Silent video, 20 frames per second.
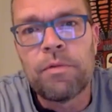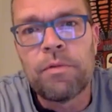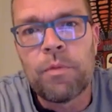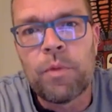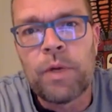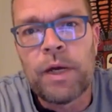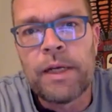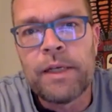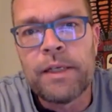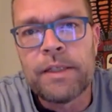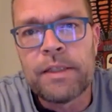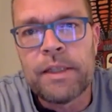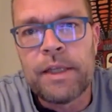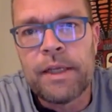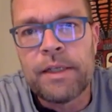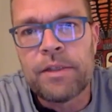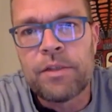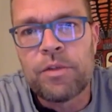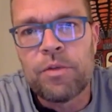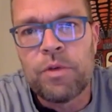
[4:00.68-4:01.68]
from wine
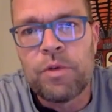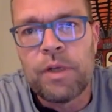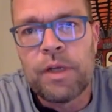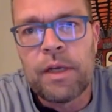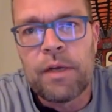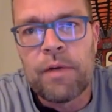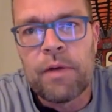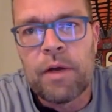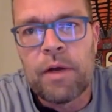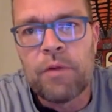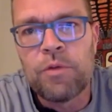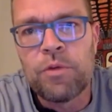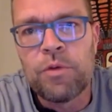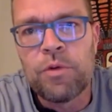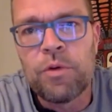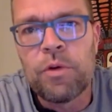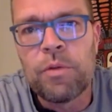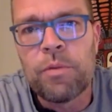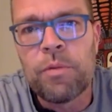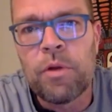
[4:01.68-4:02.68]
estates today around
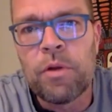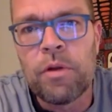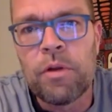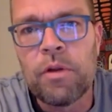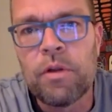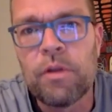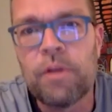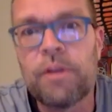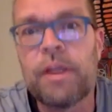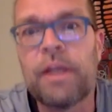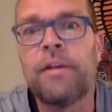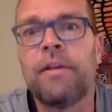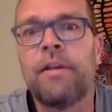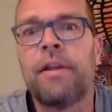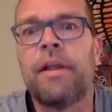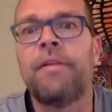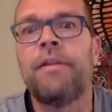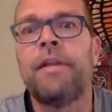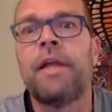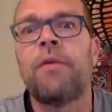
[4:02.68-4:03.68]
Europe than
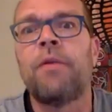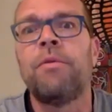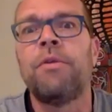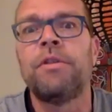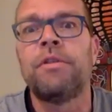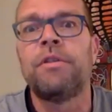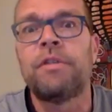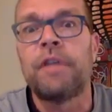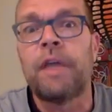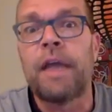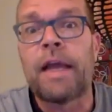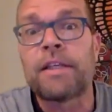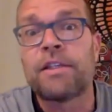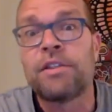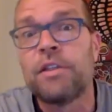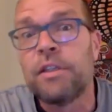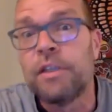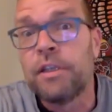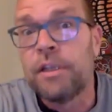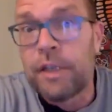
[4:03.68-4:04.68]
there is
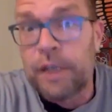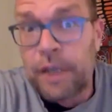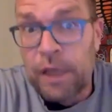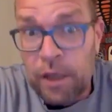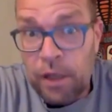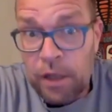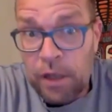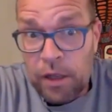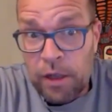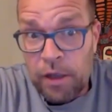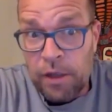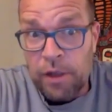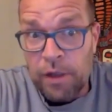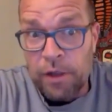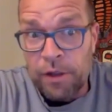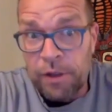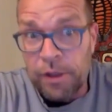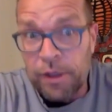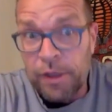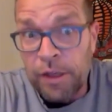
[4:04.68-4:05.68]
actually
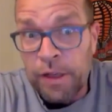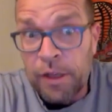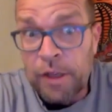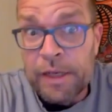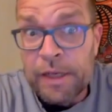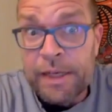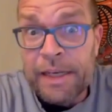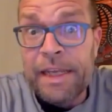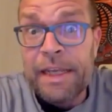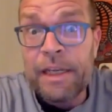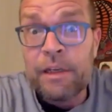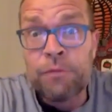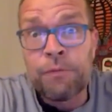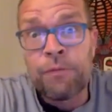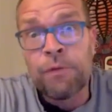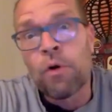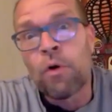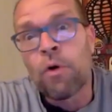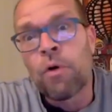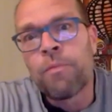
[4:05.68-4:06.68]
need
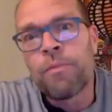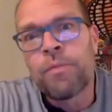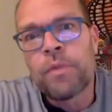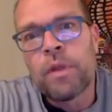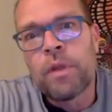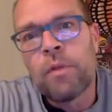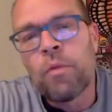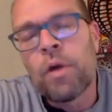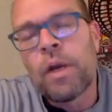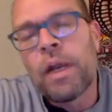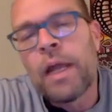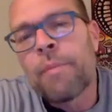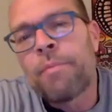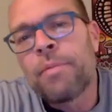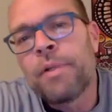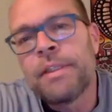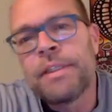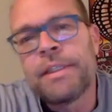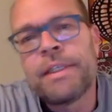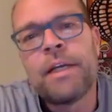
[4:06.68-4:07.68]
for. And what
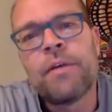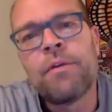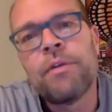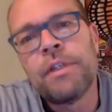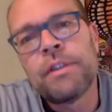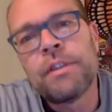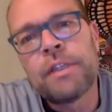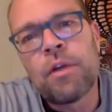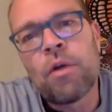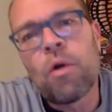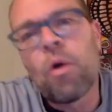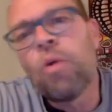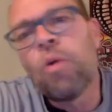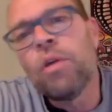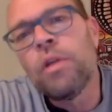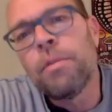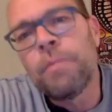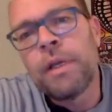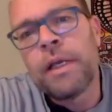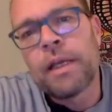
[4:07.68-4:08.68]
happens here is that all
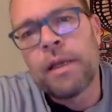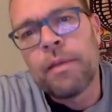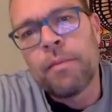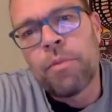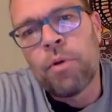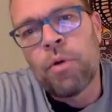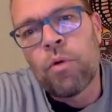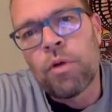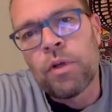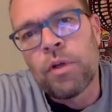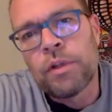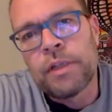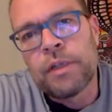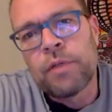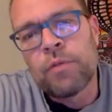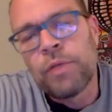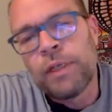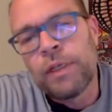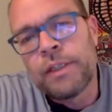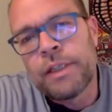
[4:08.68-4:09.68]
the big importers
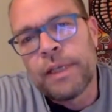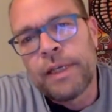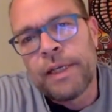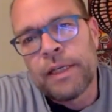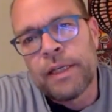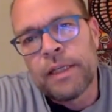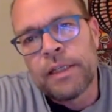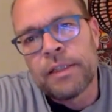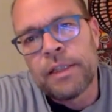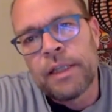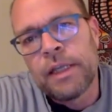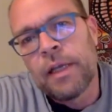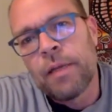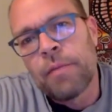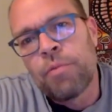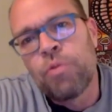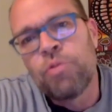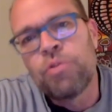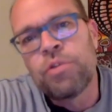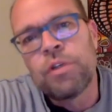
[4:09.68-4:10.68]
and retailers, they are
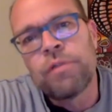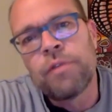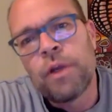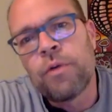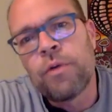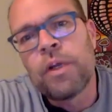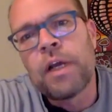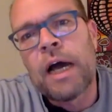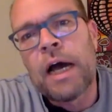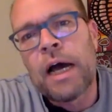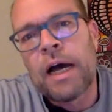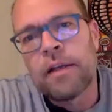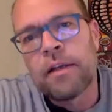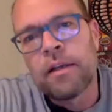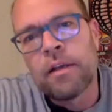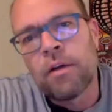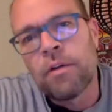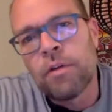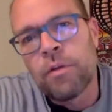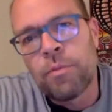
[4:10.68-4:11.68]
pushing very hard
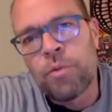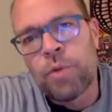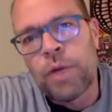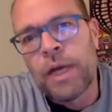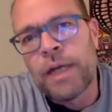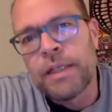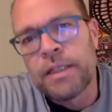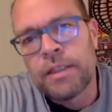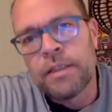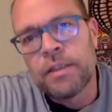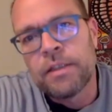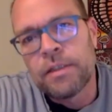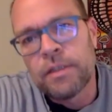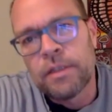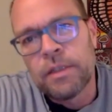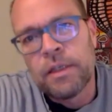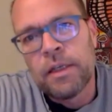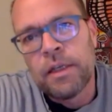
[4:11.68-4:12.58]
on the prices.